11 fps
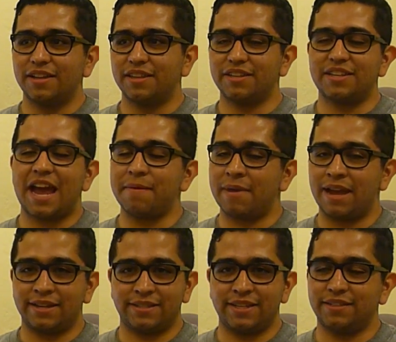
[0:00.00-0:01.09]
the Time
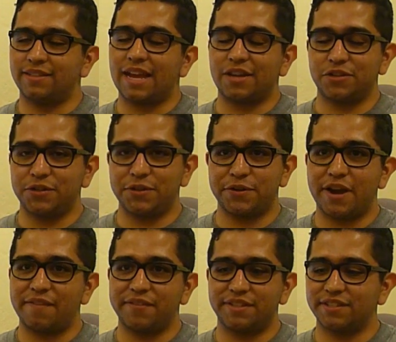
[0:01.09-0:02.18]
magazines, the National
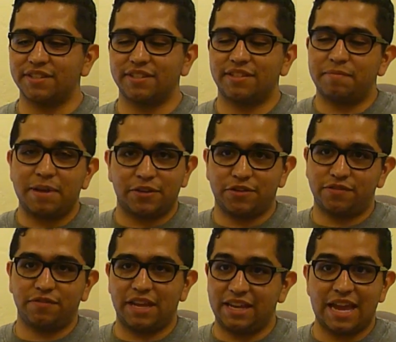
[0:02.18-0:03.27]
Geographic, just because the pictures
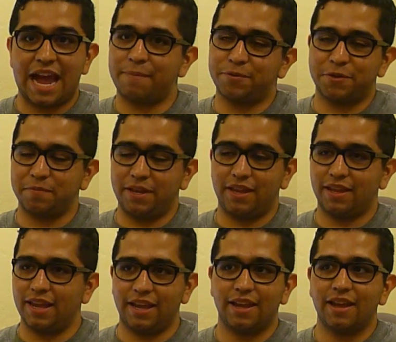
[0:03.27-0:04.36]
captured me.
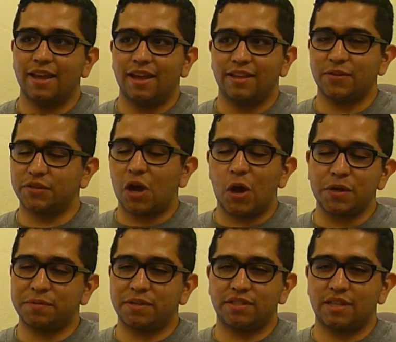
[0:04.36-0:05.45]
So it's always
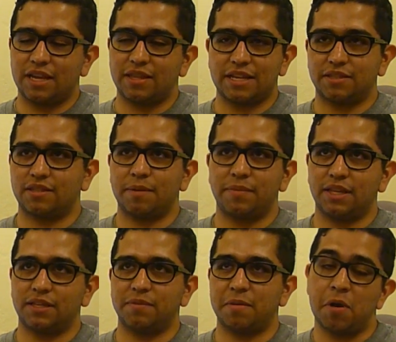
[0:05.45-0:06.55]
been that's something
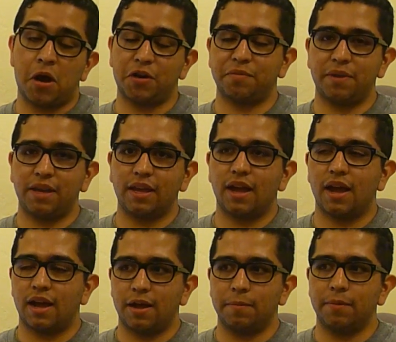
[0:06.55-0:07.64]
that's been a part of me.
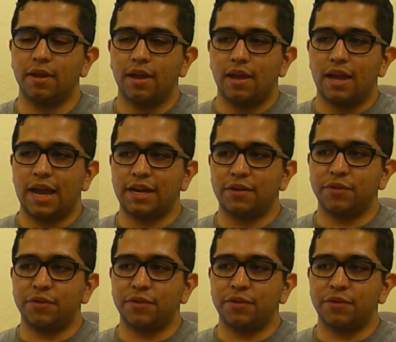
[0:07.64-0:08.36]
I didn't